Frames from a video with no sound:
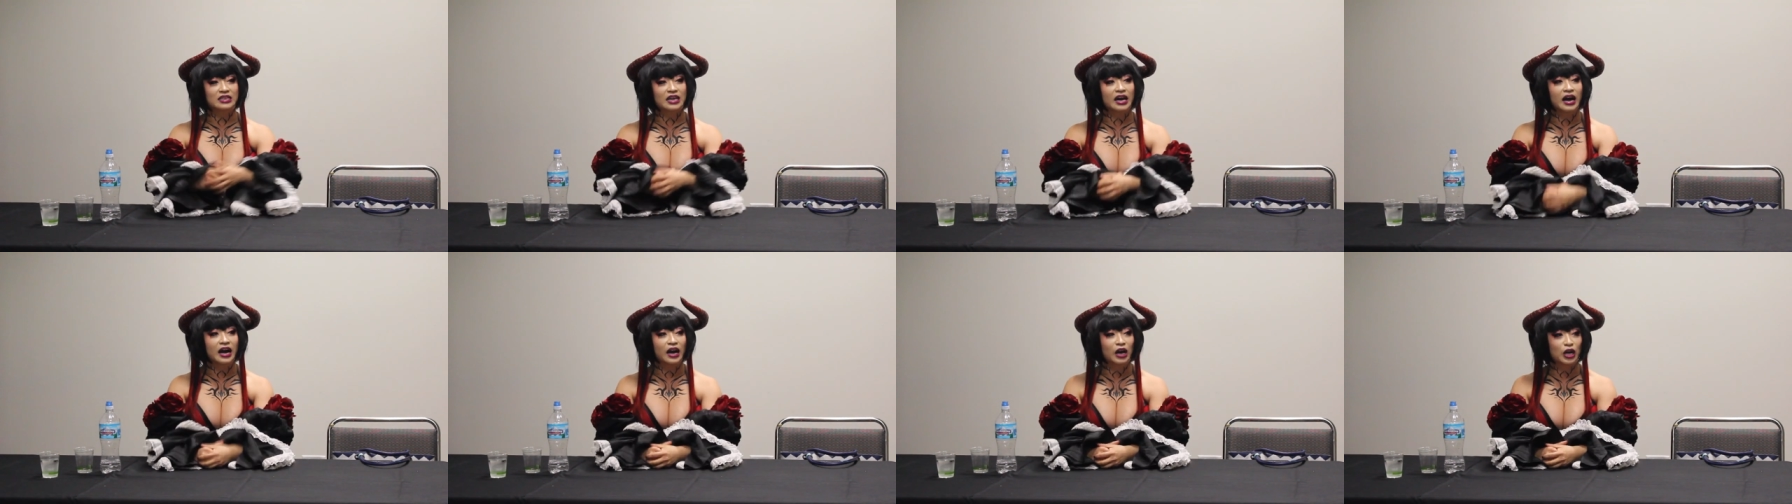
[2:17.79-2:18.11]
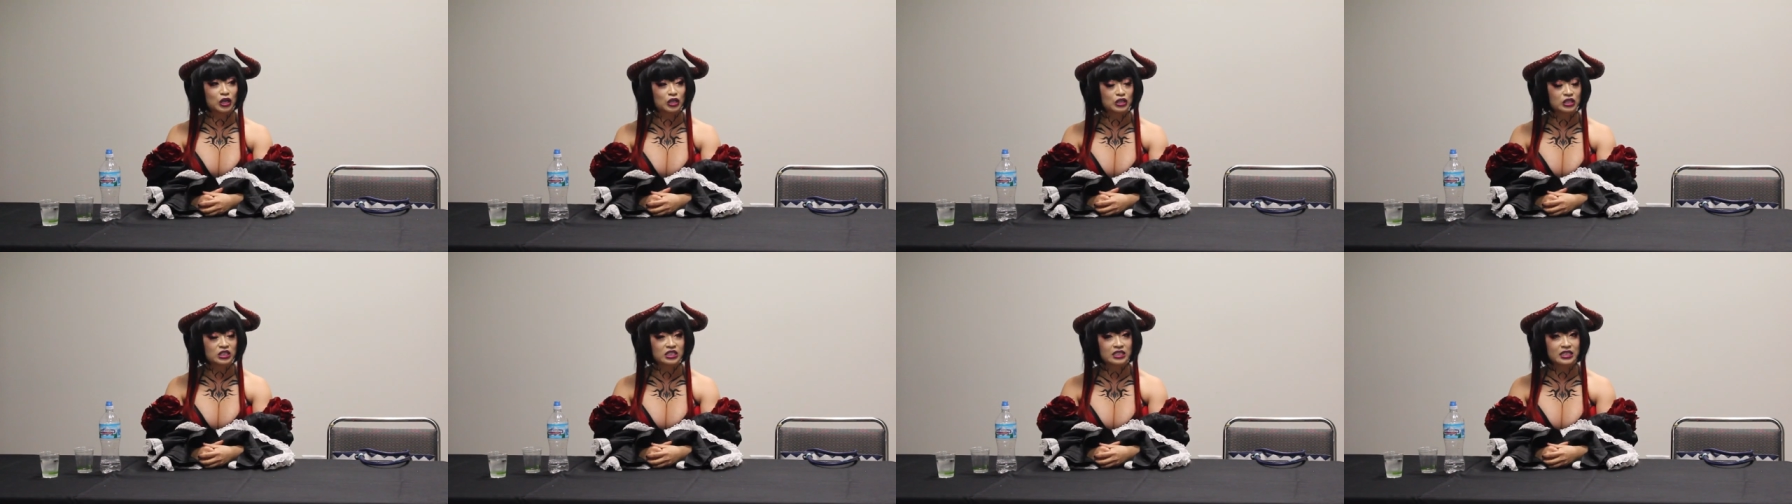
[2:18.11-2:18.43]

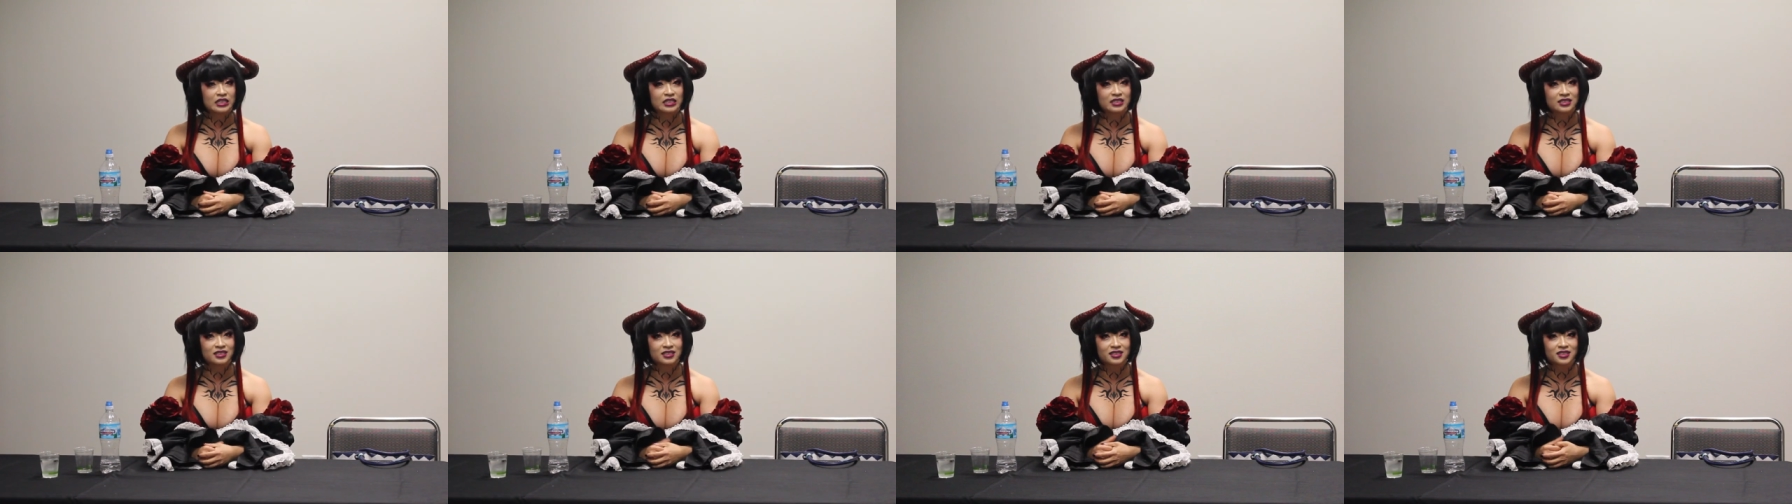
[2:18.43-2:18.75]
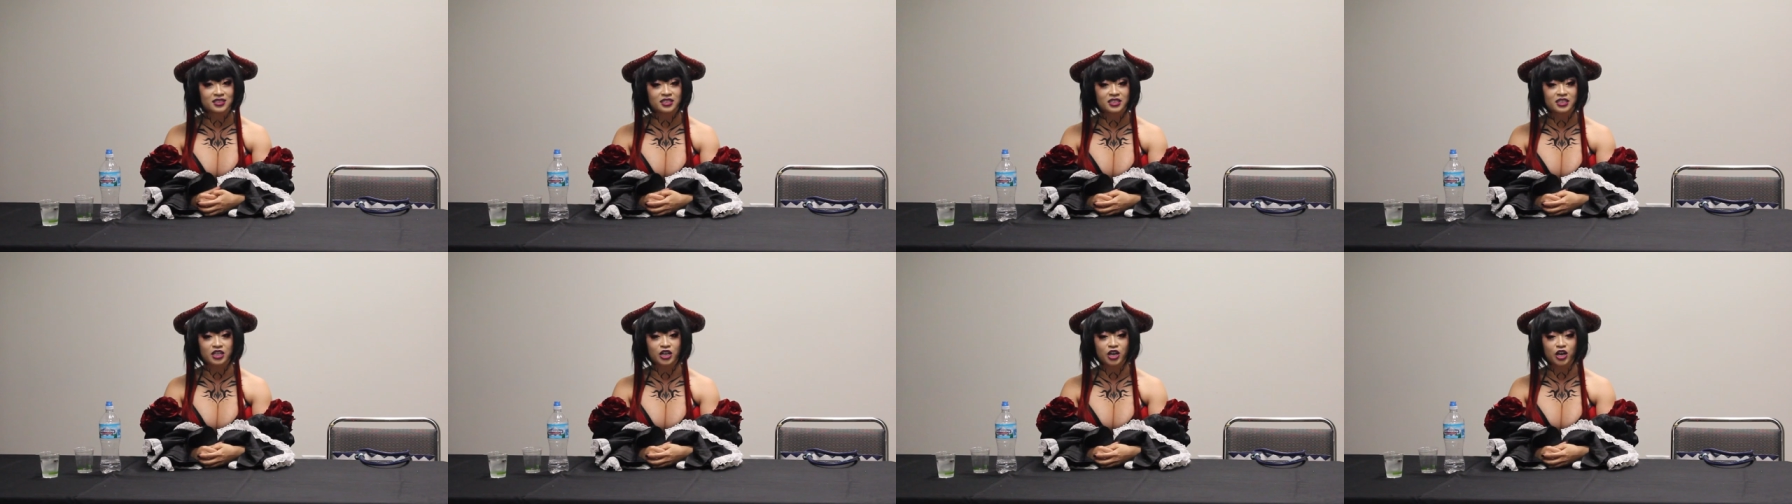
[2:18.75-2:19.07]
out
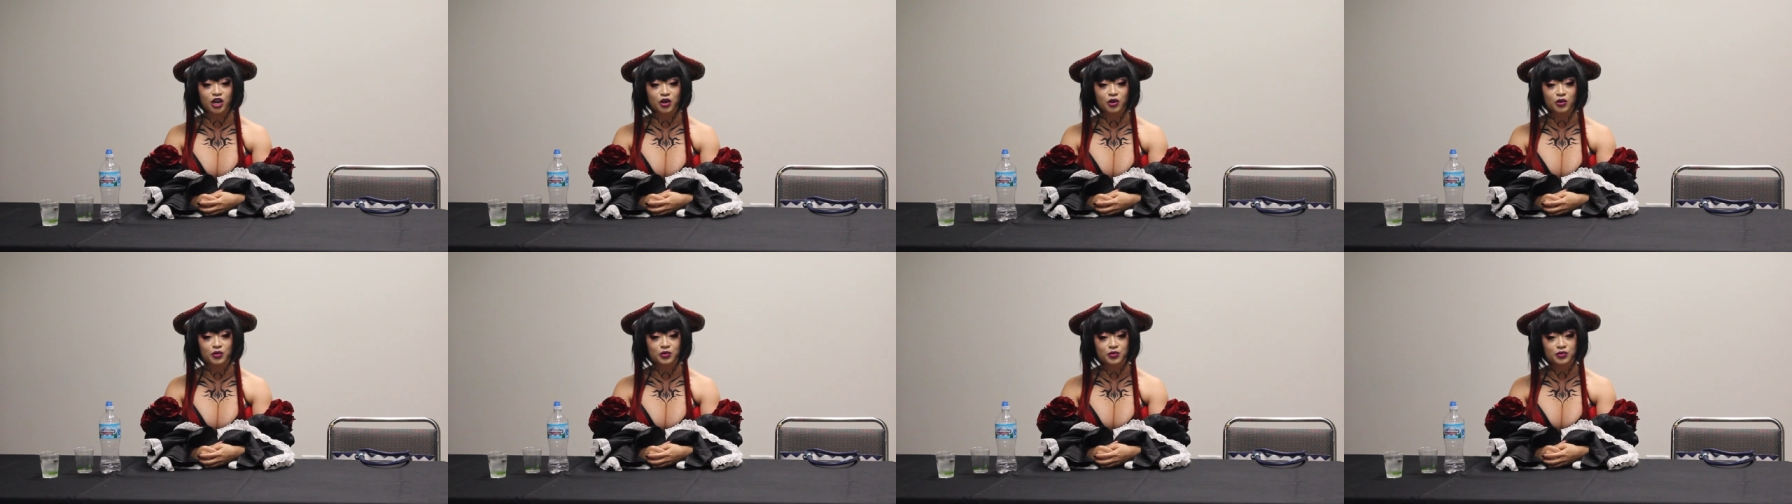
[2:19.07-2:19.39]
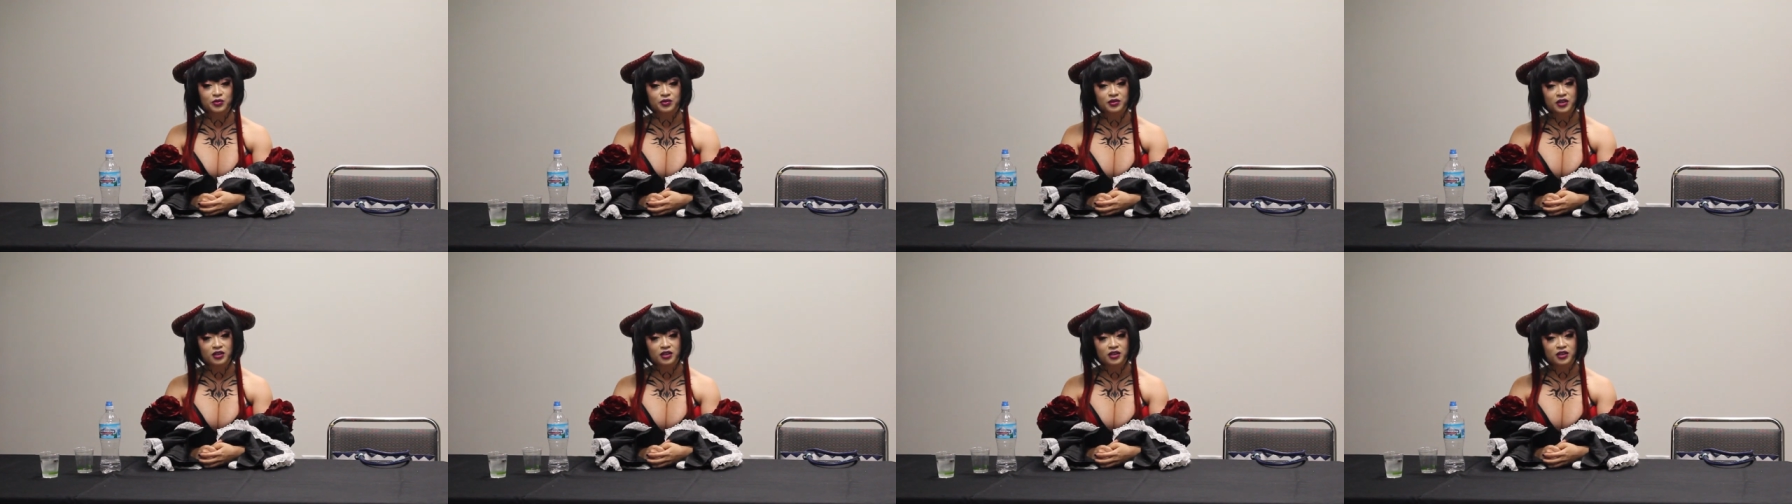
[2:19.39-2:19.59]
and, you know,